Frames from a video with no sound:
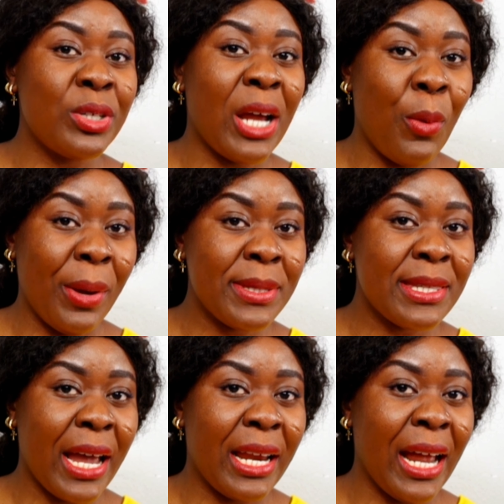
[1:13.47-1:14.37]
the
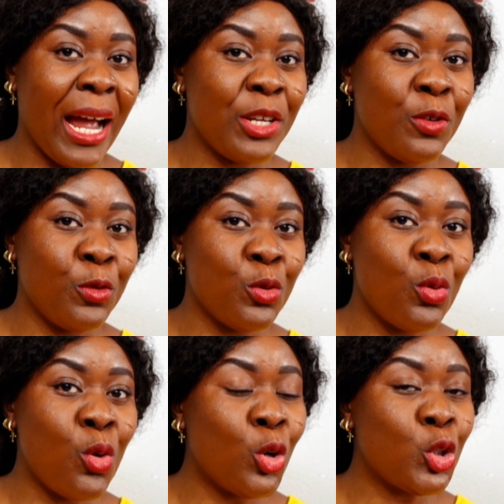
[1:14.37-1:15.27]
website and if you
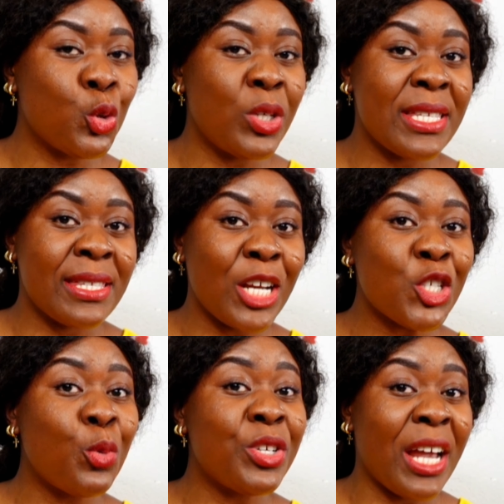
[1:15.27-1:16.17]
go through the
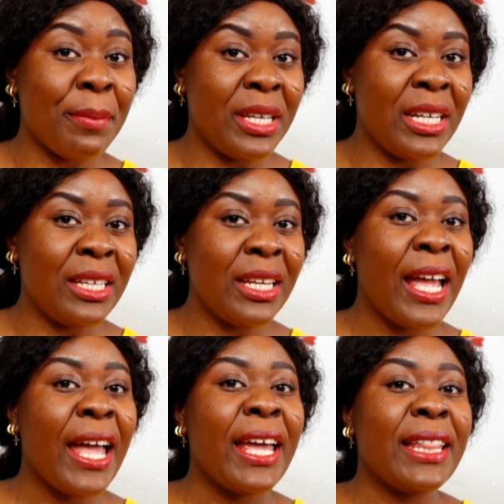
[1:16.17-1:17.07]
section which I'm in,
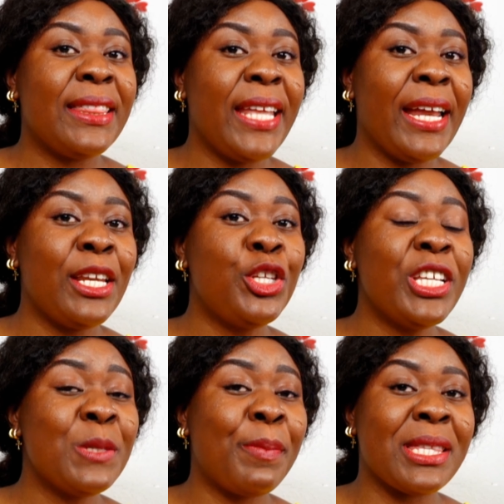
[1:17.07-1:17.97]
then
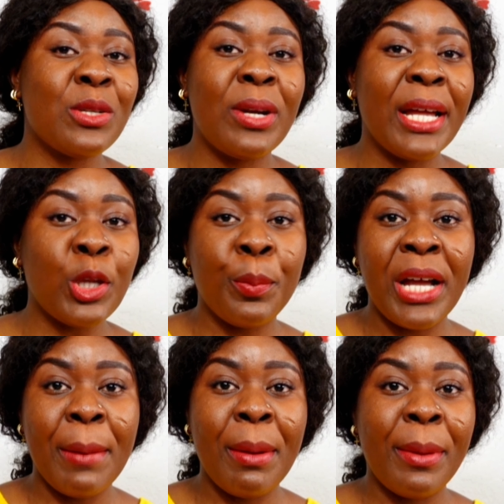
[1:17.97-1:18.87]
this particular topic
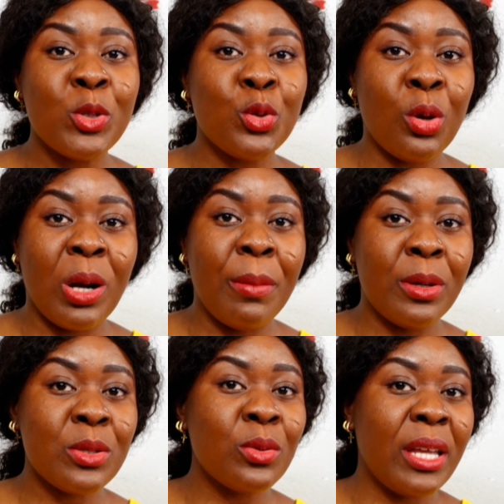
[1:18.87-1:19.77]
I'm about to talk
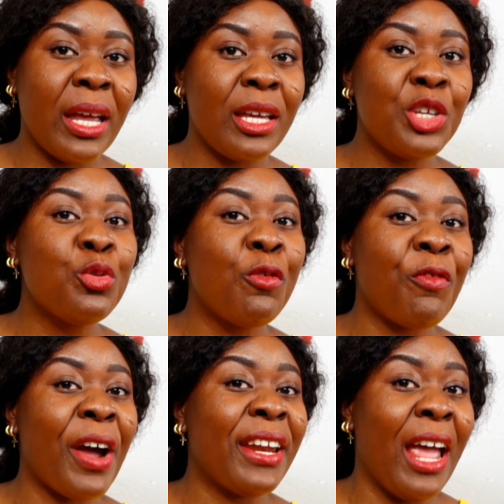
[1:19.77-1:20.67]
about today, you will
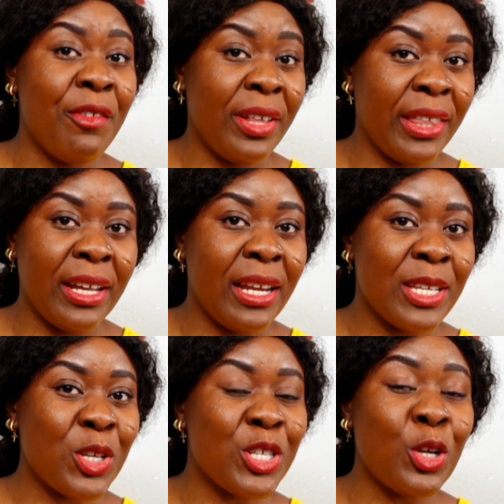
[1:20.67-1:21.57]
find everything there.
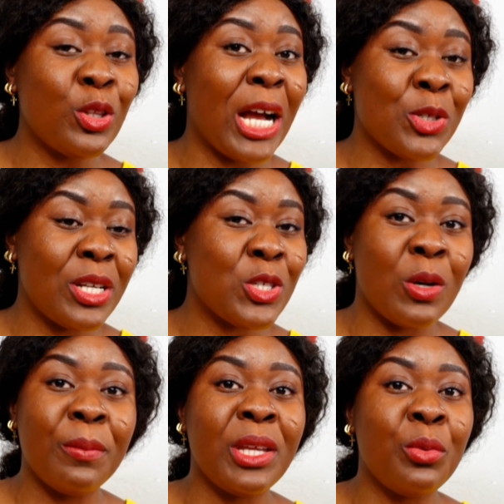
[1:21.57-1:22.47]
So it's not actually
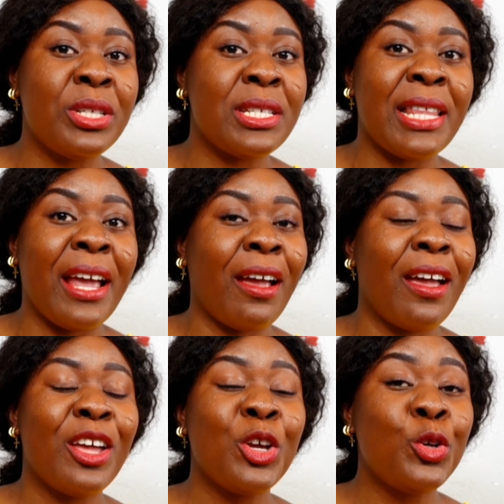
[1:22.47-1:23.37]
something which is like,
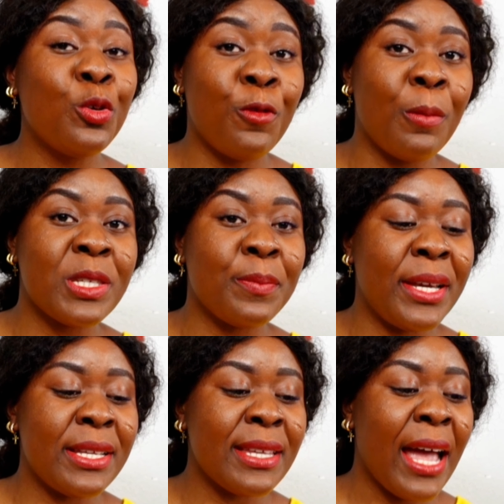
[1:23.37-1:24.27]
you know, from
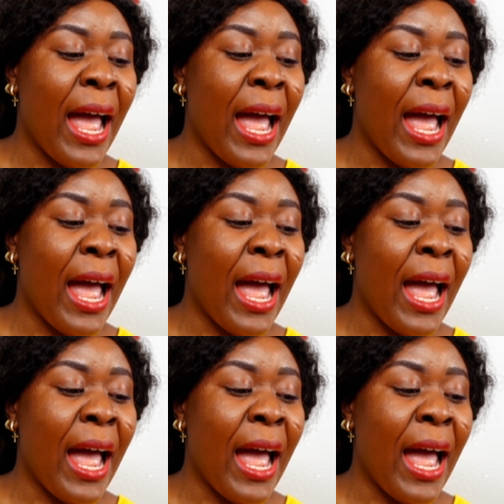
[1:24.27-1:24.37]
space.